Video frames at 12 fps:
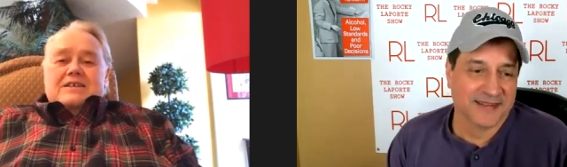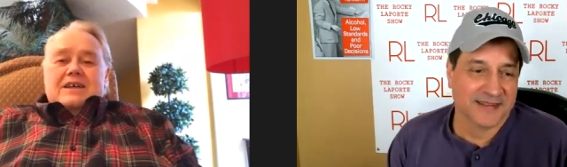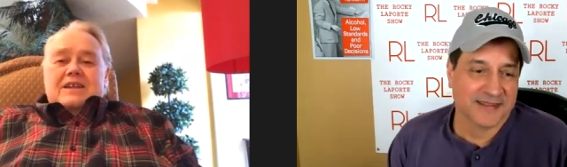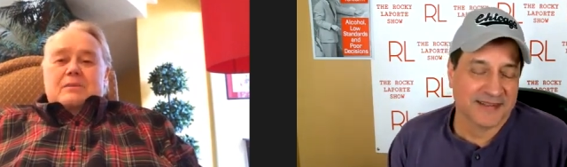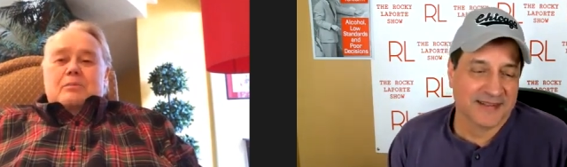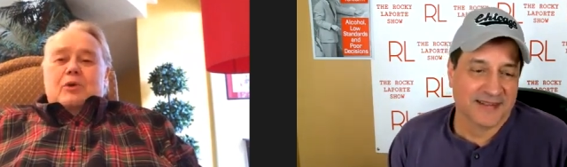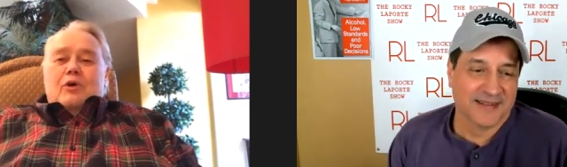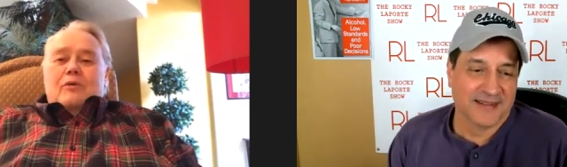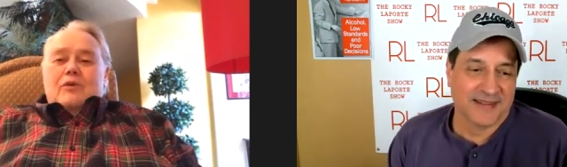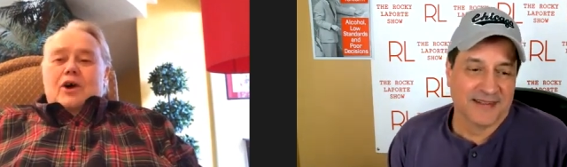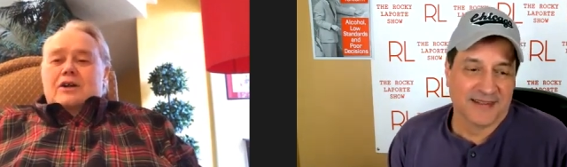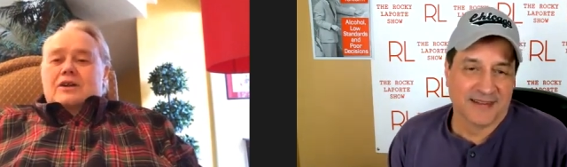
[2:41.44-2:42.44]
Speaker 1: said the
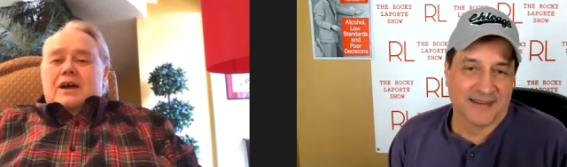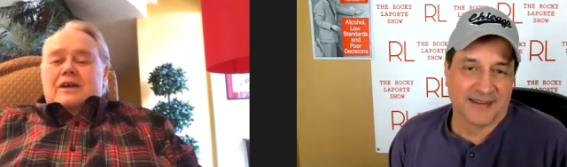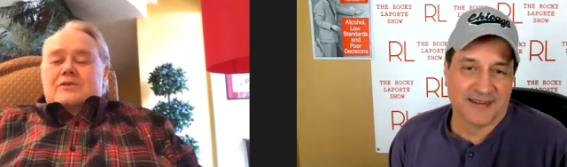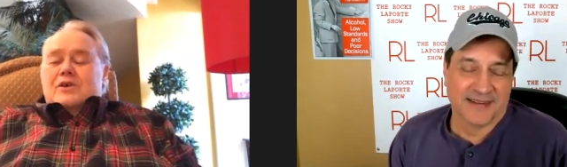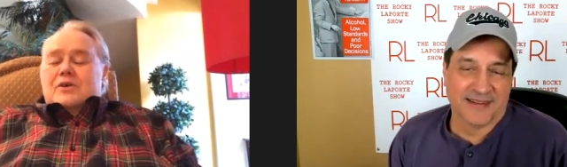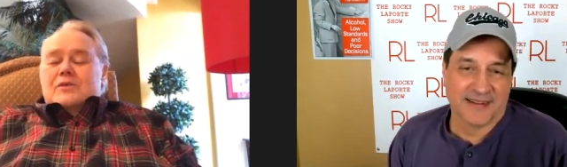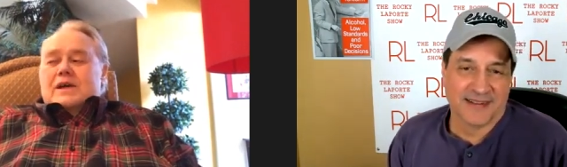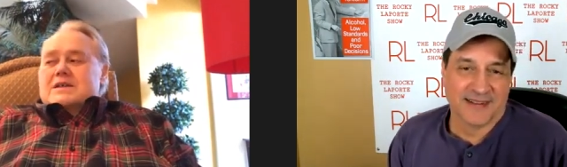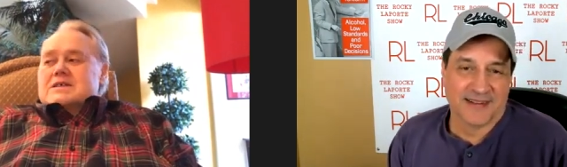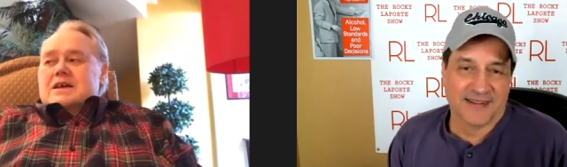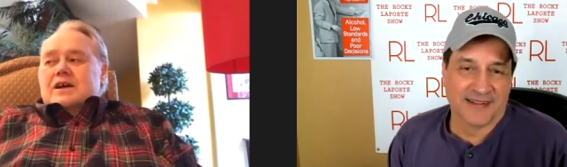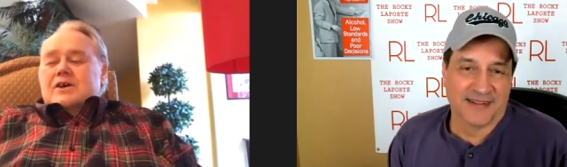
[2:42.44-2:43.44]
pole vault. I drove
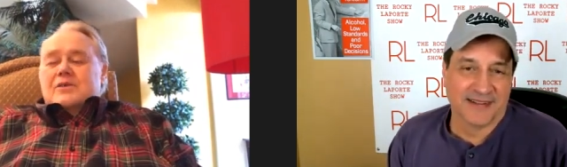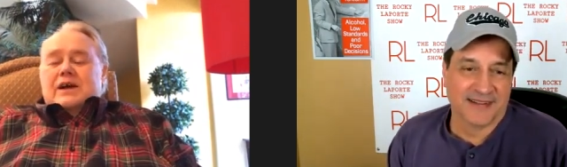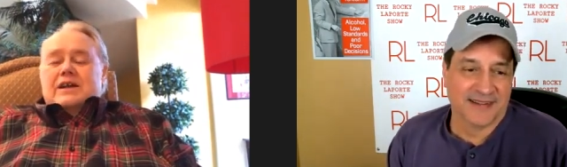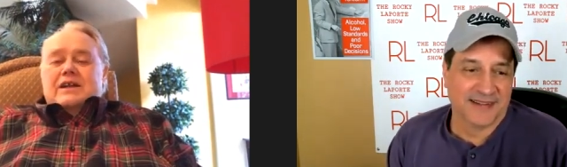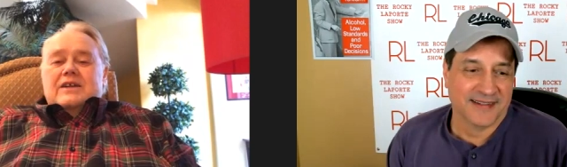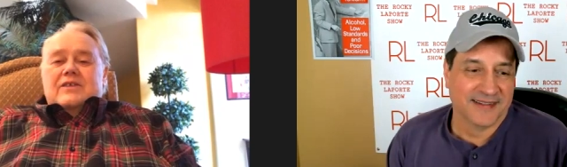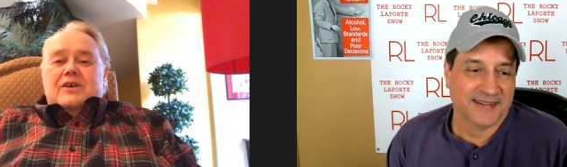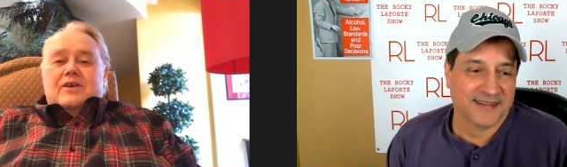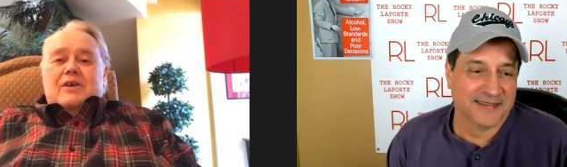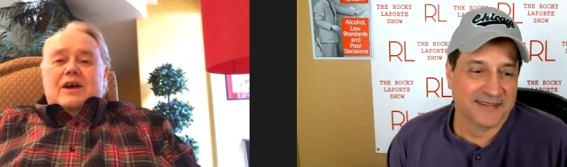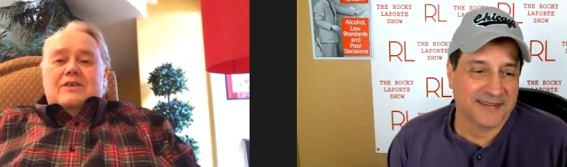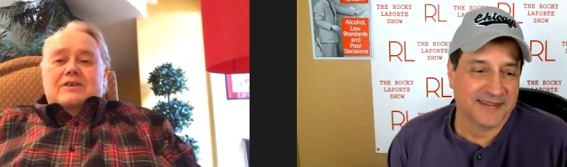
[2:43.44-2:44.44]
that sucker right into the
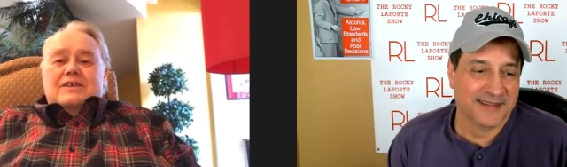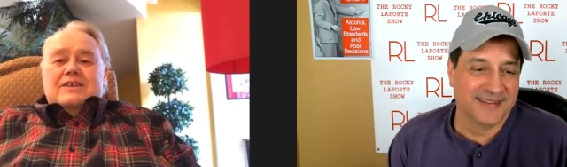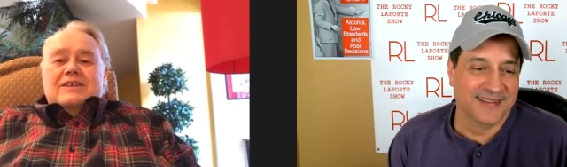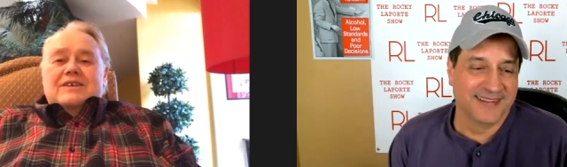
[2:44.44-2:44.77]
ground.